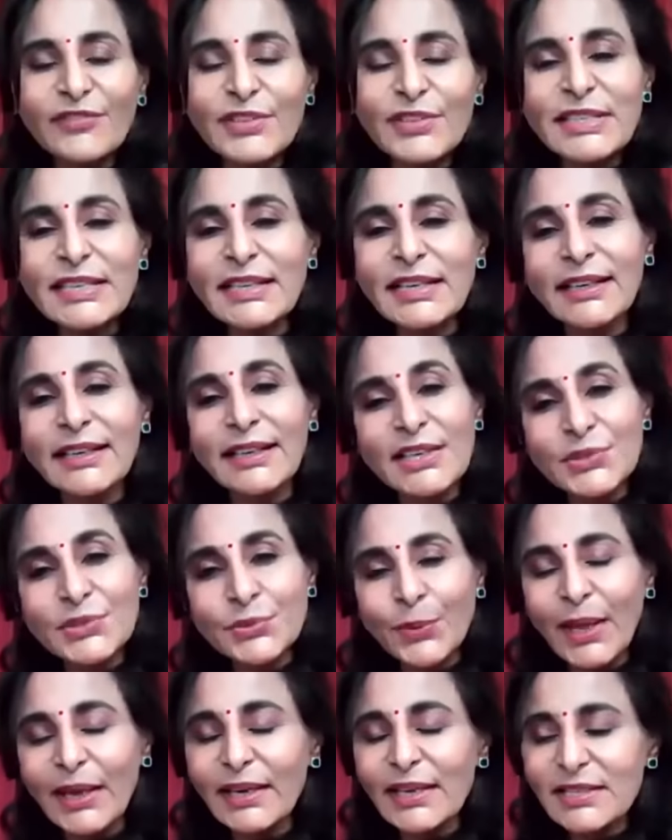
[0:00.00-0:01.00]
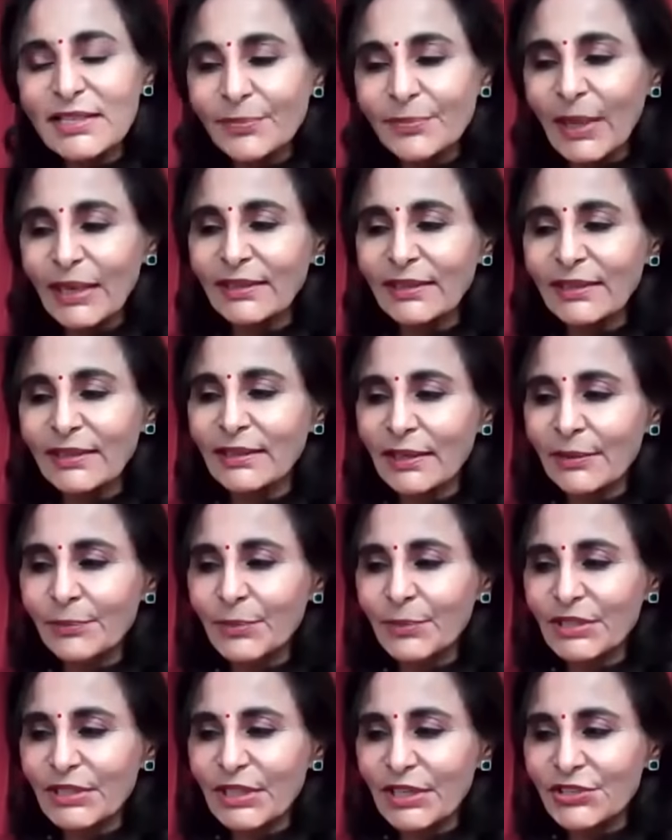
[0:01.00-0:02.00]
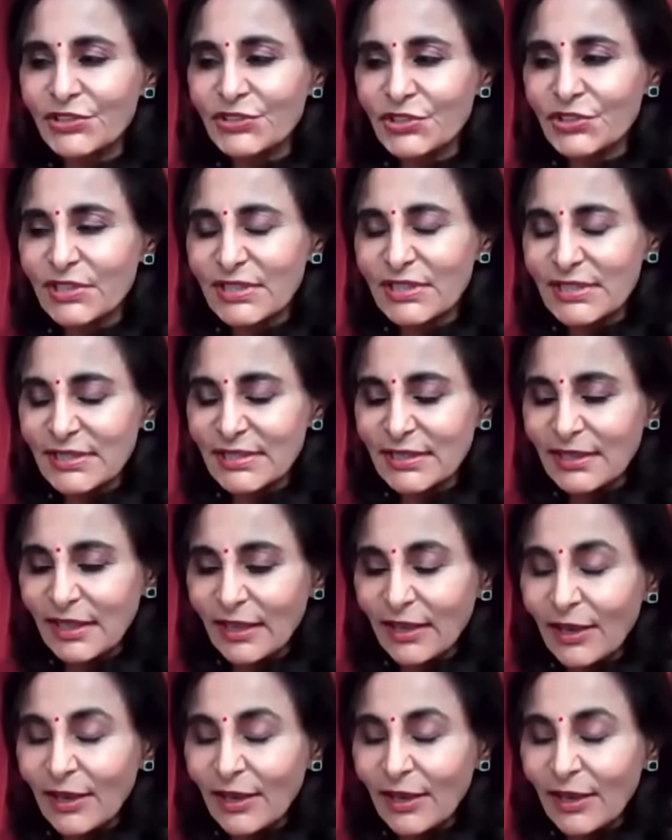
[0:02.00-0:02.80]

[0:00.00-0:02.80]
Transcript: physical as well as mental limitations,